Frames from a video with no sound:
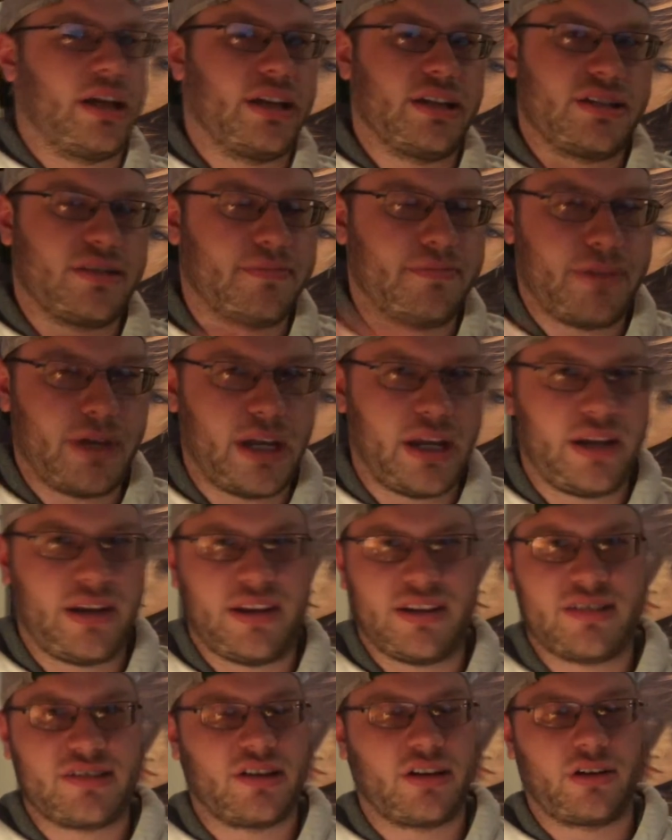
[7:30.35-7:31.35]
It's a pain.
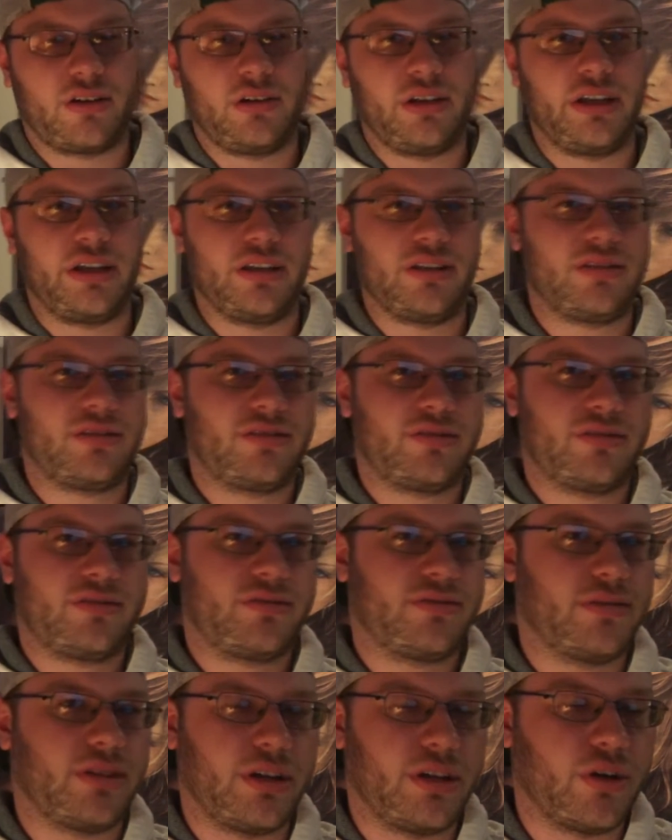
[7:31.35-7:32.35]
It's ugly.
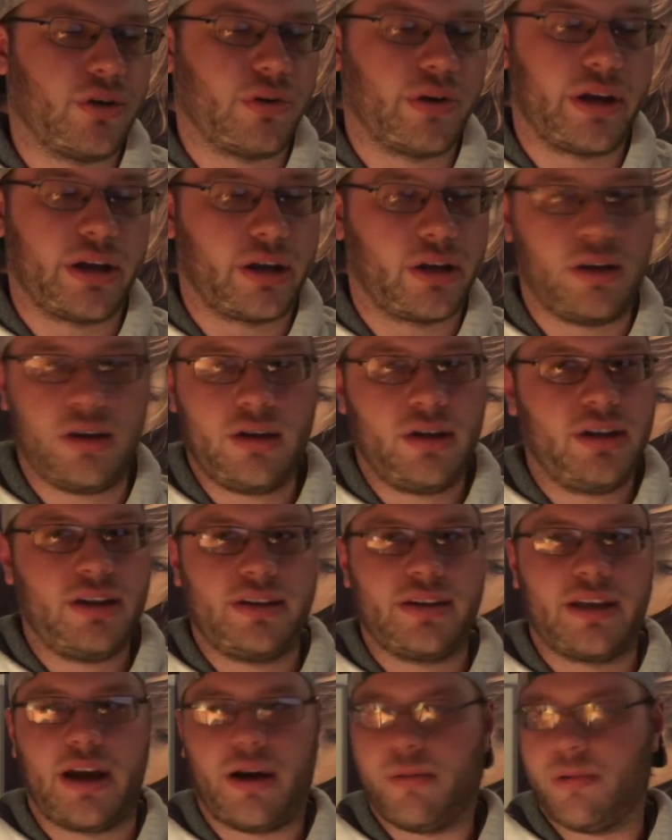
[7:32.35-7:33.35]
It's annoying.
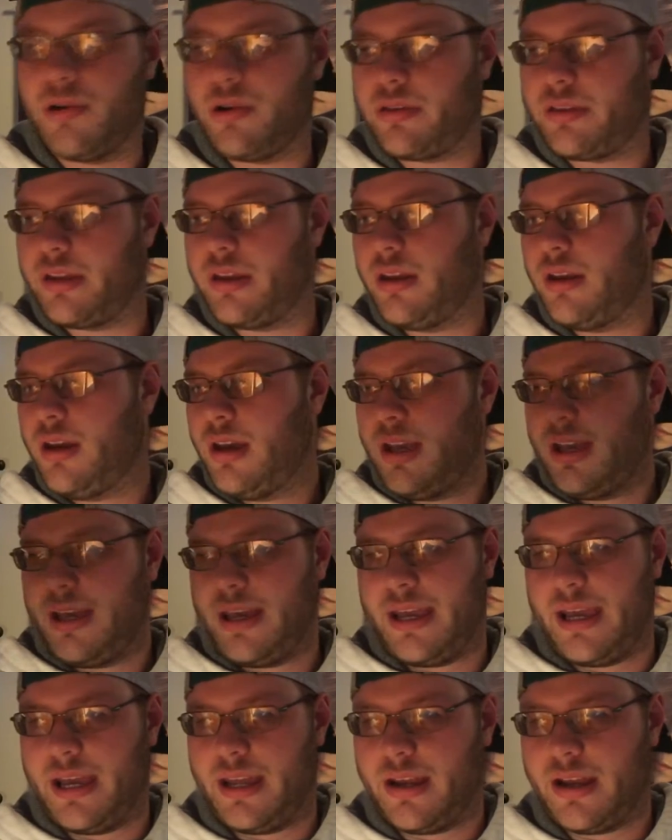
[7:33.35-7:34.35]
Not worth it.
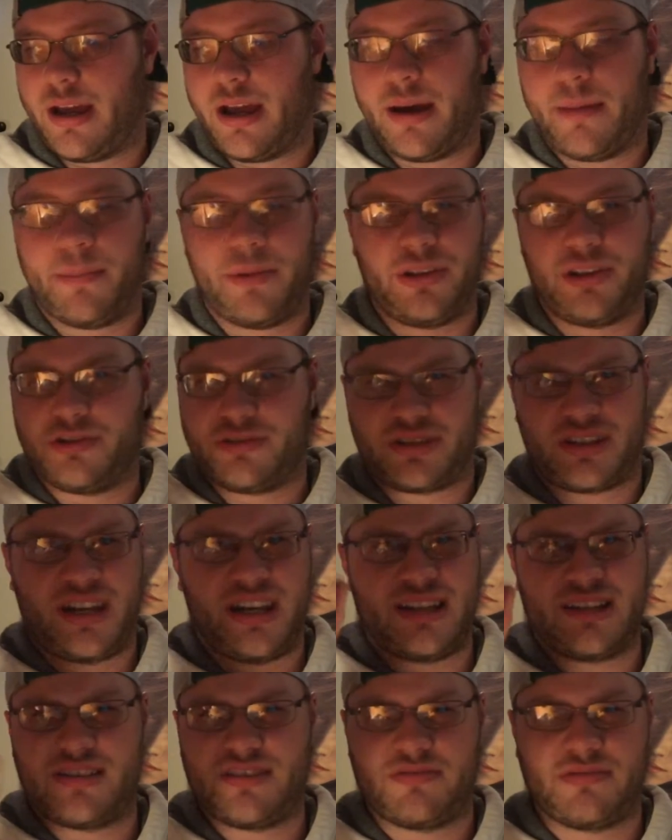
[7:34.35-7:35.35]
And but those
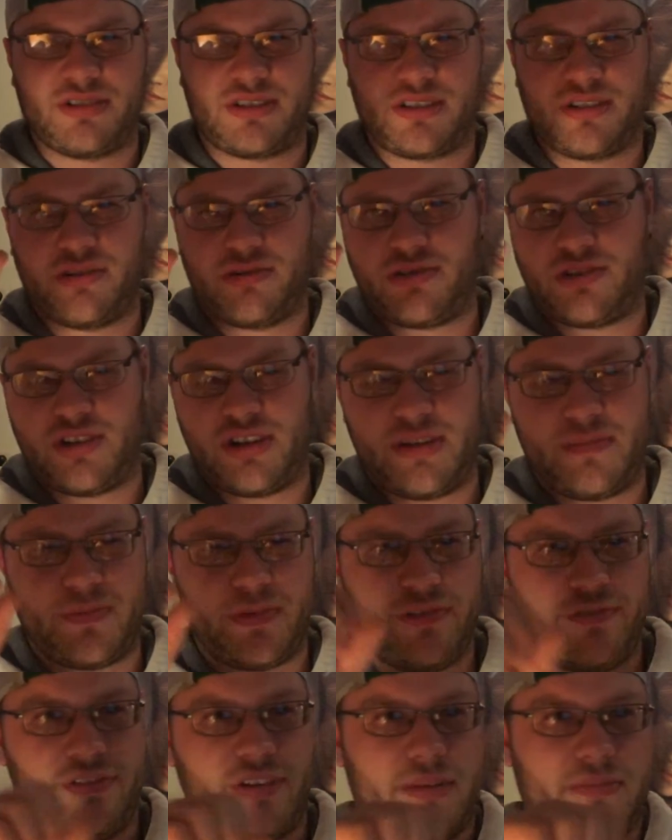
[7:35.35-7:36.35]
cases were so cheap
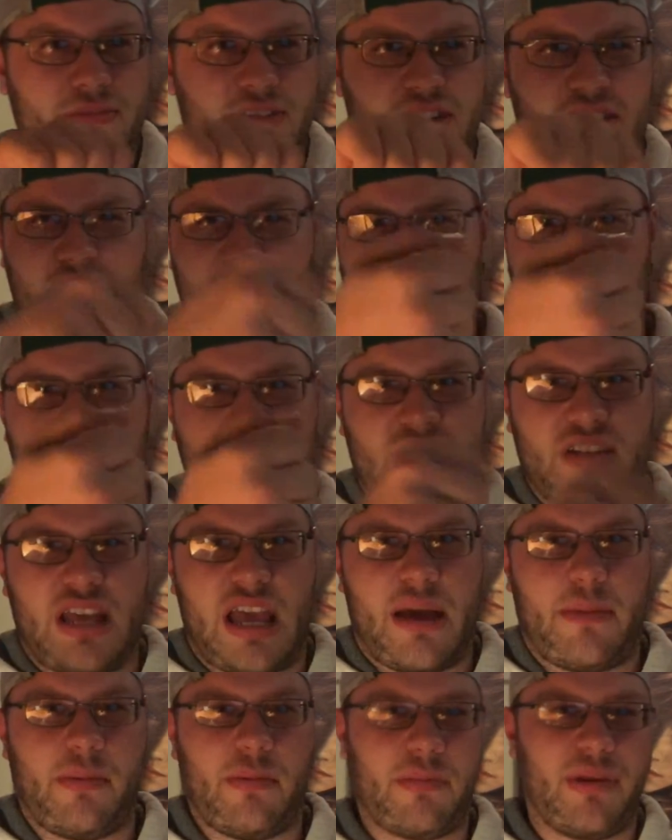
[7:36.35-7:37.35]
and flimsy, you could
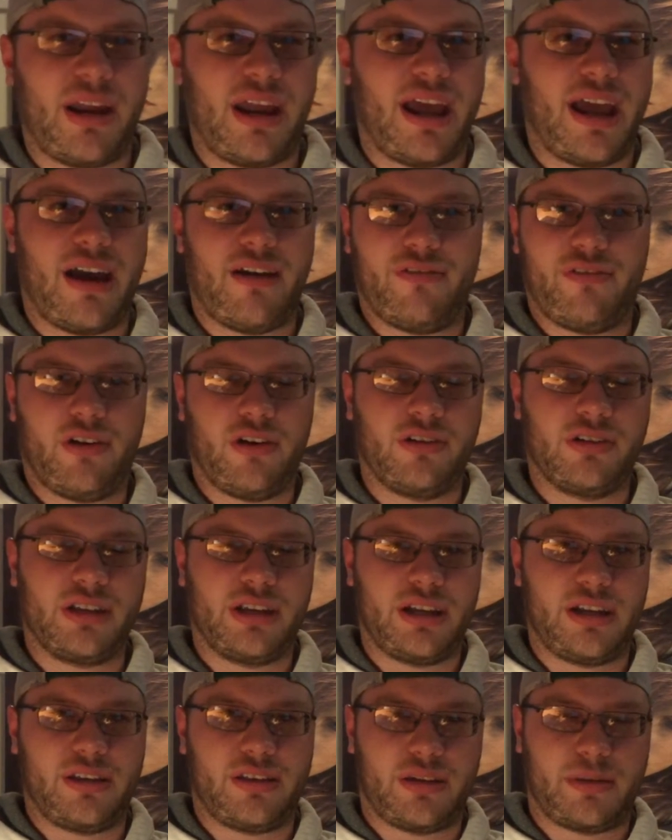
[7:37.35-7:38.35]
snap them in half. Hardly
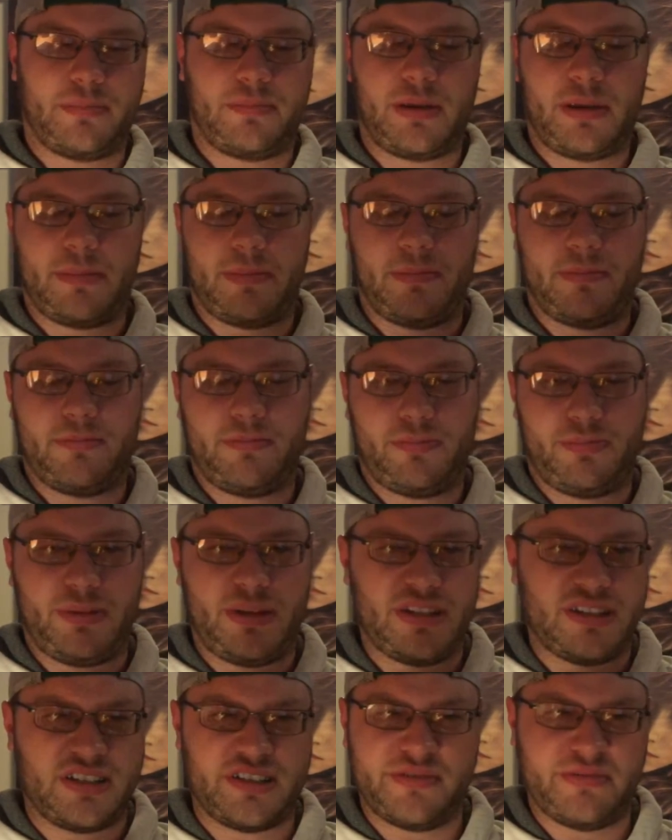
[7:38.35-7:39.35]
anything.
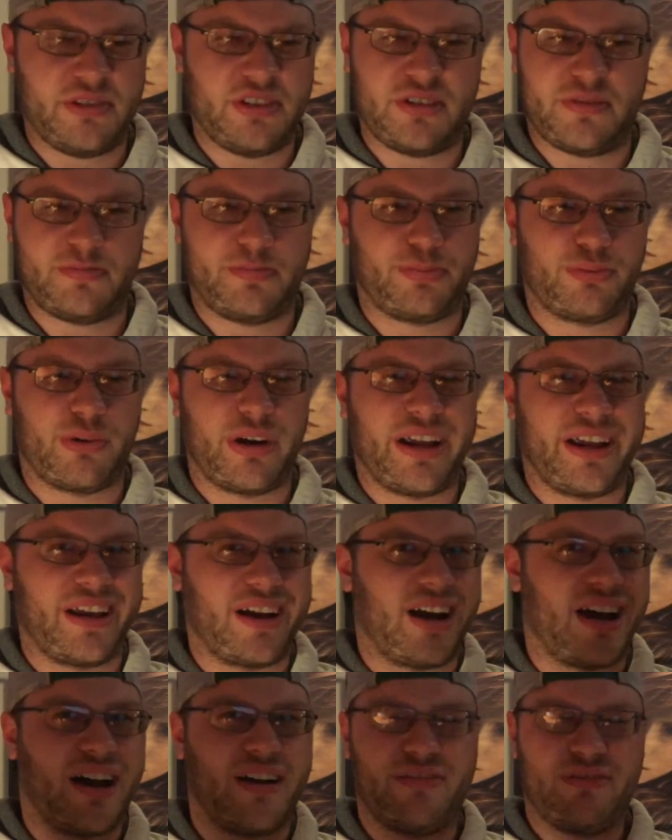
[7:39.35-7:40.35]
Pieces would just break
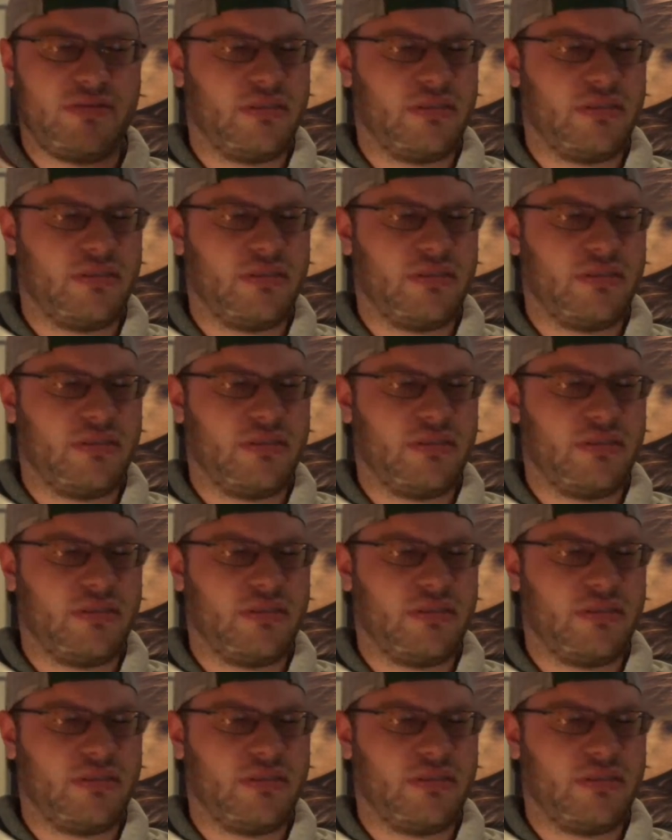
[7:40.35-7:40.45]
off.